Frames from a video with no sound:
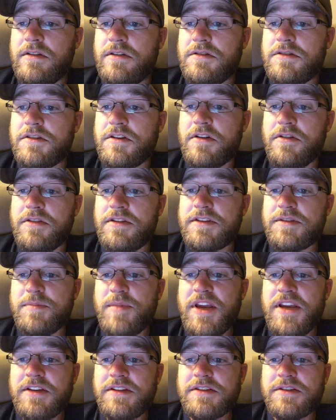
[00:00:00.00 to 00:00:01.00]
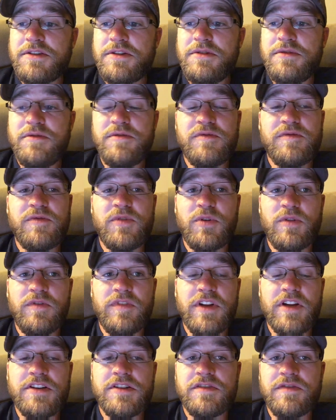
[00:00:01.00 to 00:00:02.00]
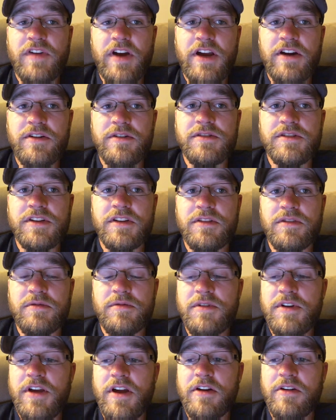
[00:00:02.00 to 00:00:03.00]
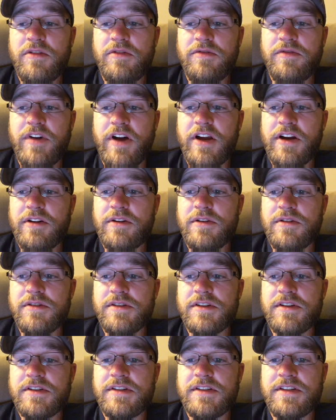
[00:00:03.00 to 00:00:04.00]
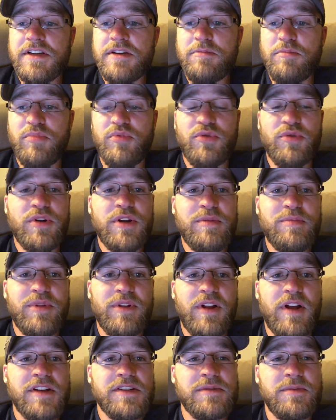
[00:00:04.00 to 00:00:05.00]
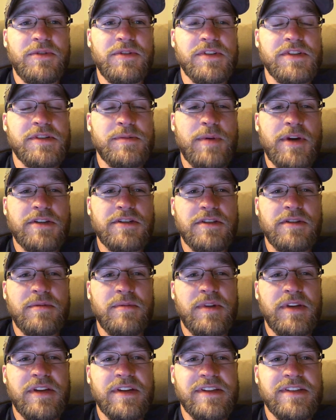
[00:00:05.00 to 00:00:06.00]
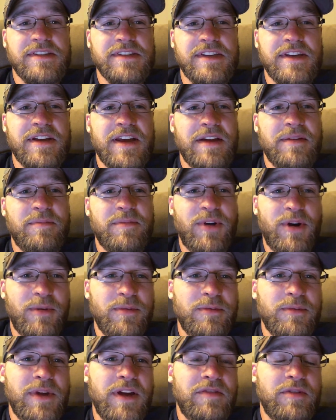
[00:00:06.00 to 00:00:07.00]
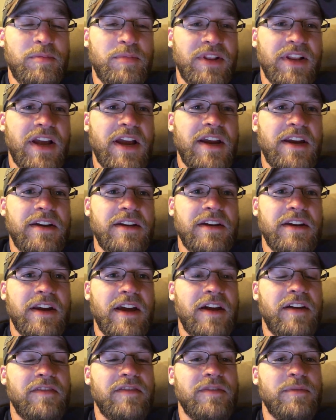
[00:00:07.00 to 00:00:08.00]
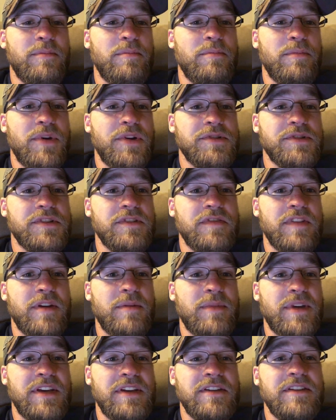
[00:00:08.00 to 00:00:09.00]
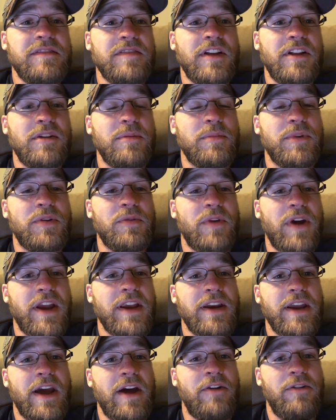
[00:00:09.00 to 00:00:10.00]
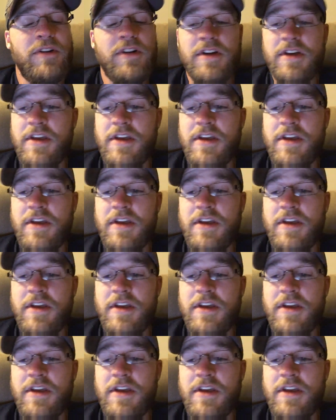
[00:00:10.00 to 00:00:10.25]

So this makes 2 full-fledged fighters and 3 Echo fighters seem pretty plausible, especially because they probably have a plan and have most of them in development right now.